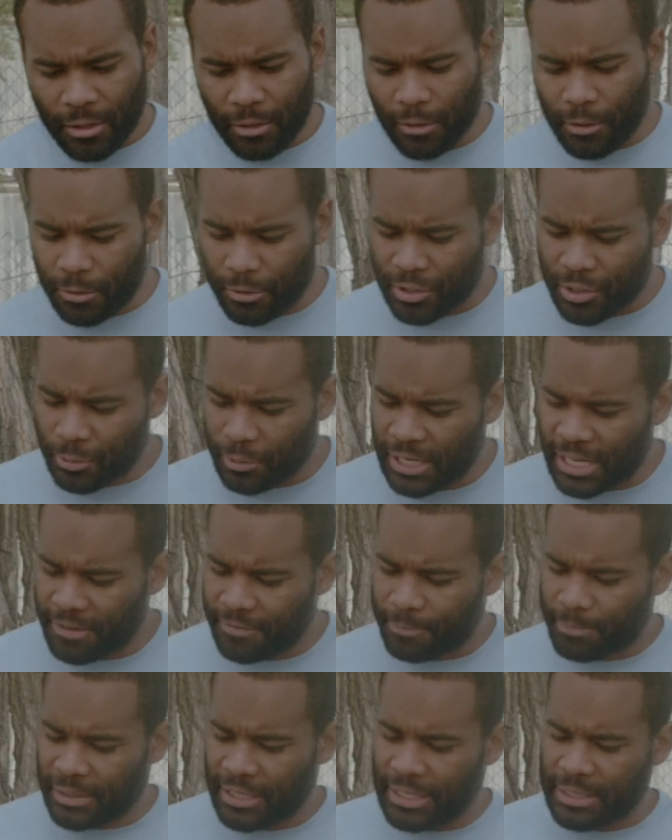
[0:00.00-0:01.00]
Those who
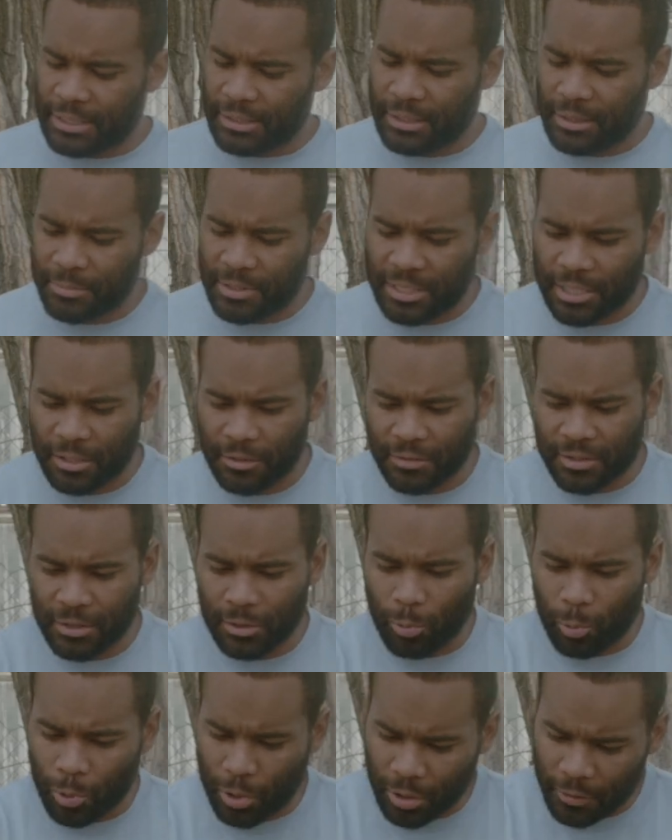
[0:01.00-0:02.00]
have planted themselves in
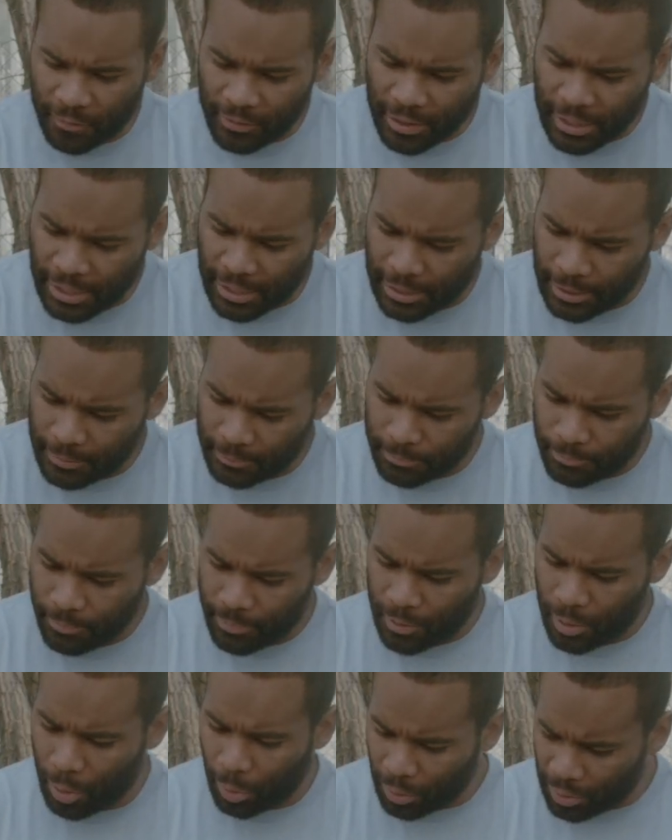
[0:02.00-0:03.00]
the Word of God,
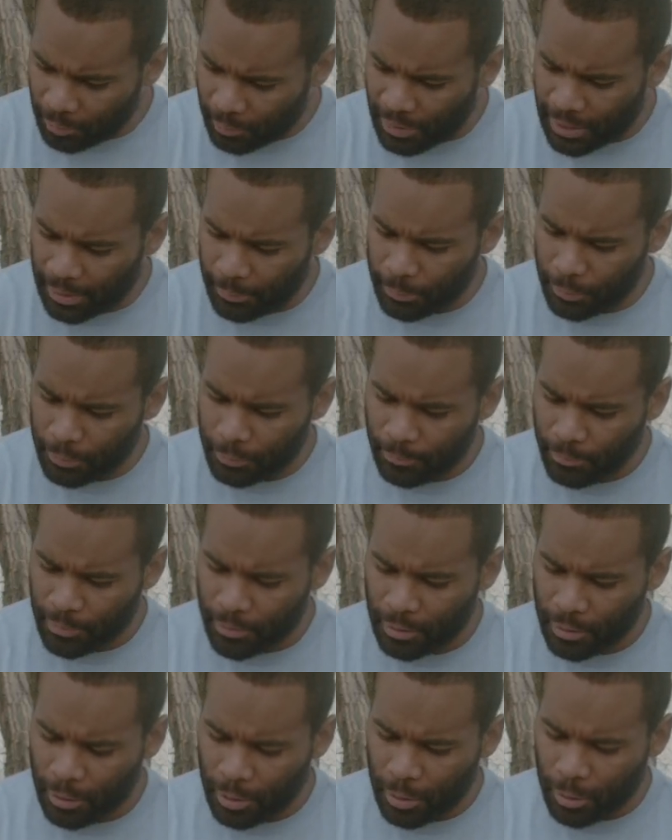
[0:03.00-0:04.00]
the Holy Bible,
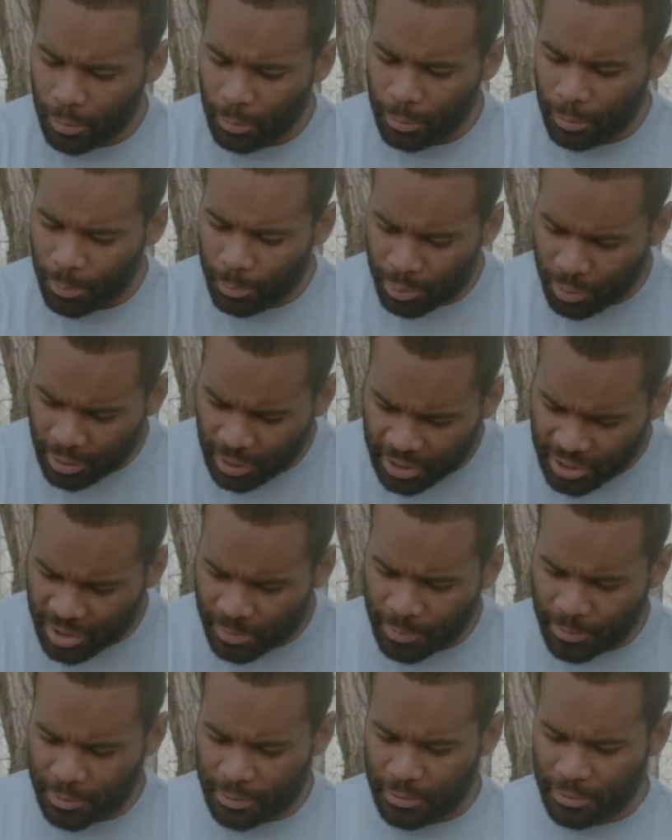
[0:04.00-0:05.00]
will
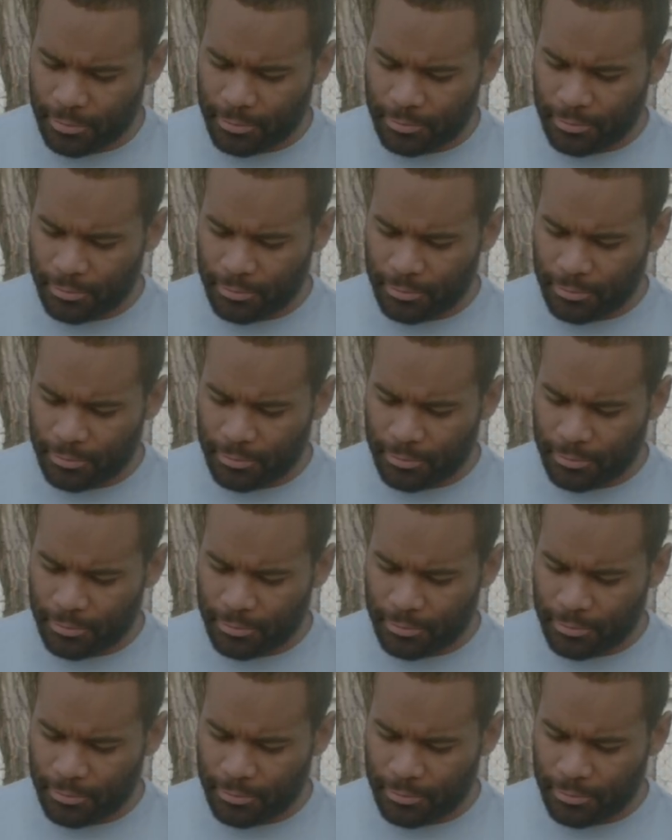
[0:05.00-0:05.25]
prosper.